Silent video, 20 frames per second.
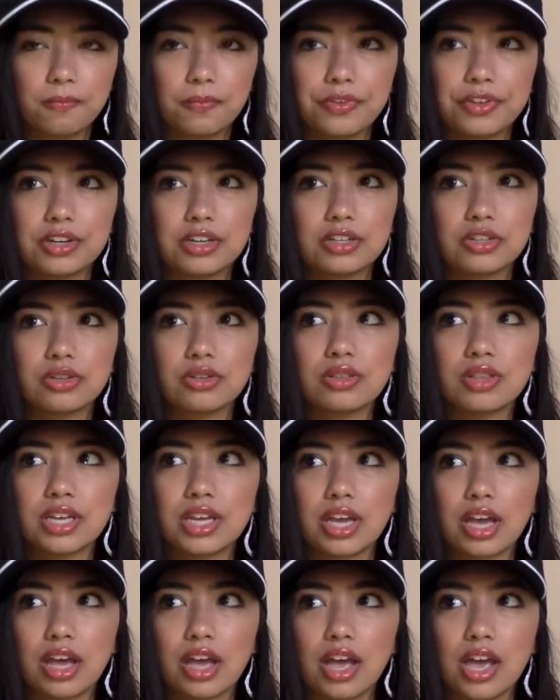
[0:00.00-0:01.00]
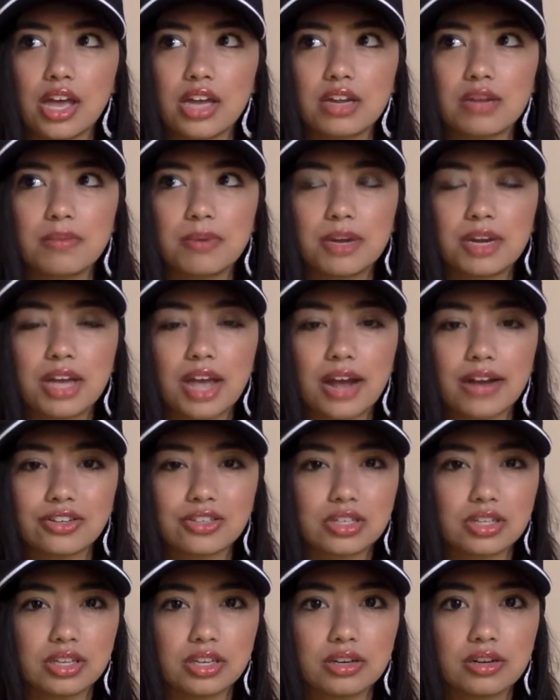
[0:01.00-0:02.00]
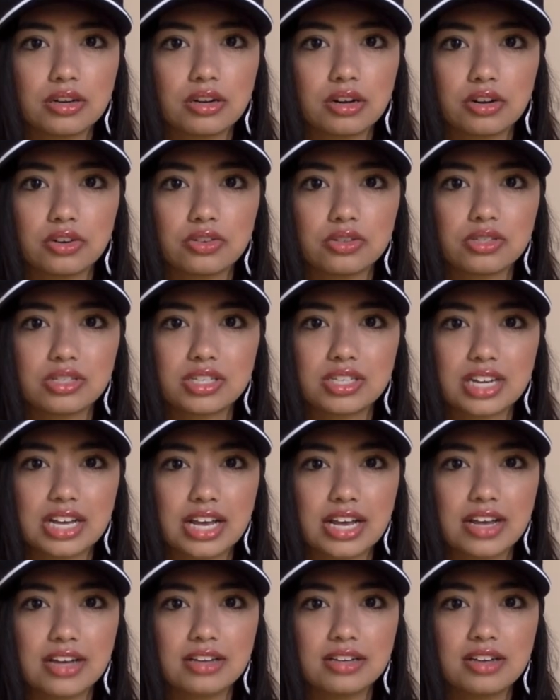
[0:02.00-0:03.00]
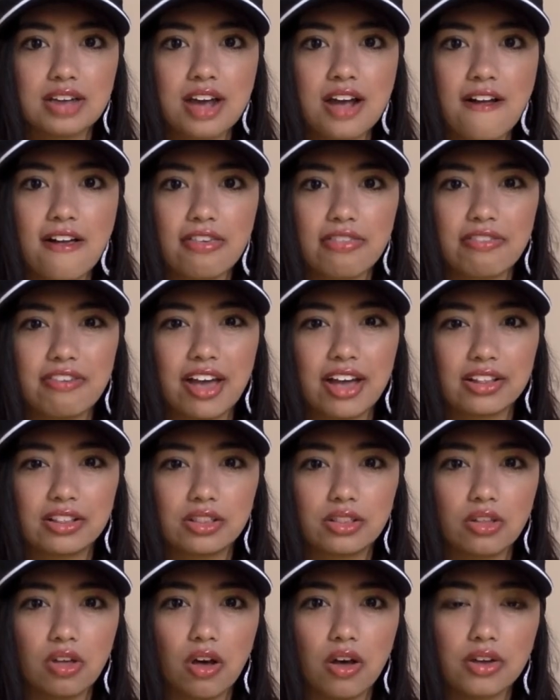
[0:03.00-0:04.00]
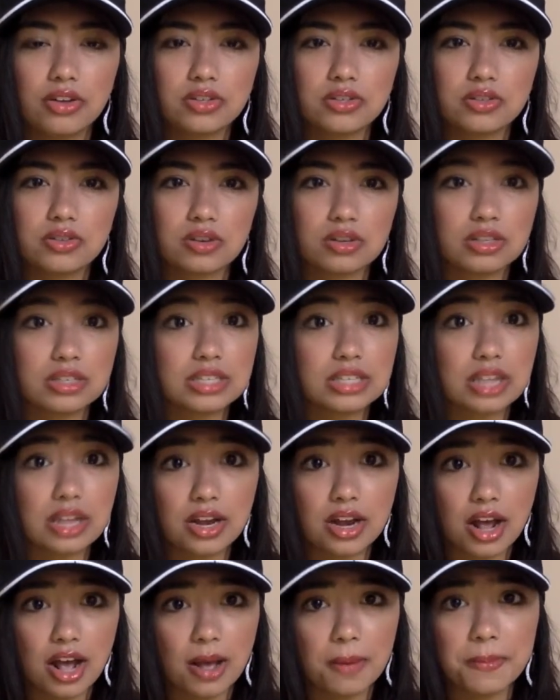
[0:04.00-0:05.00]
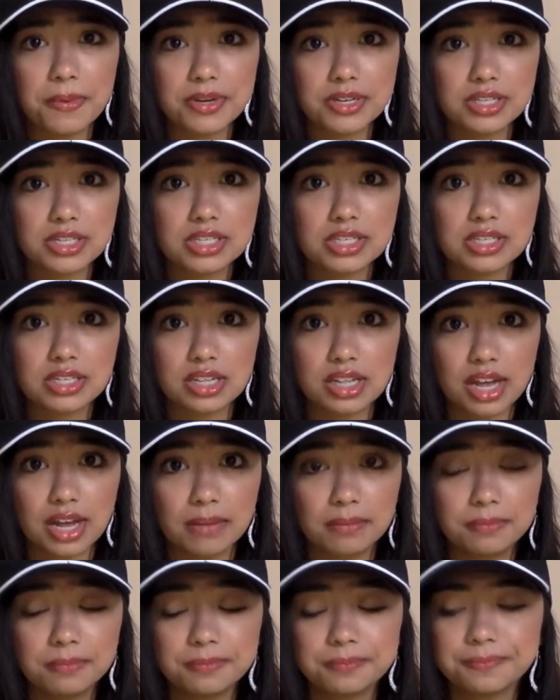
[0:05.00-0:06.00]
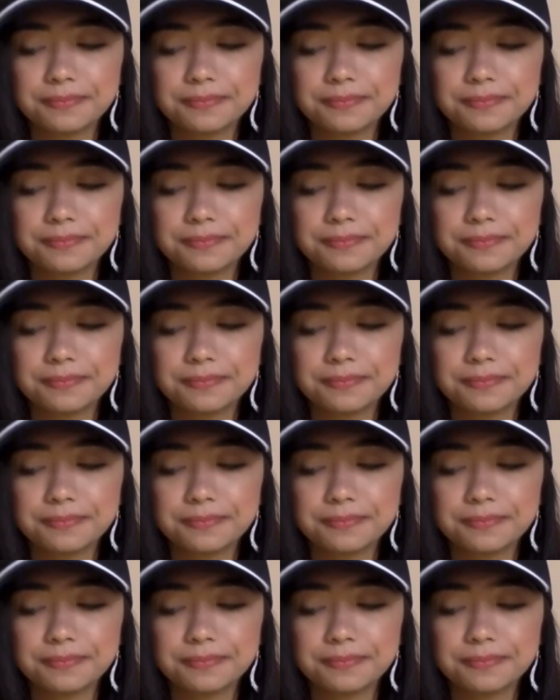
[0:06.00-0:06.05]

And I don't think anybody actually could understand that loss until it happens to them.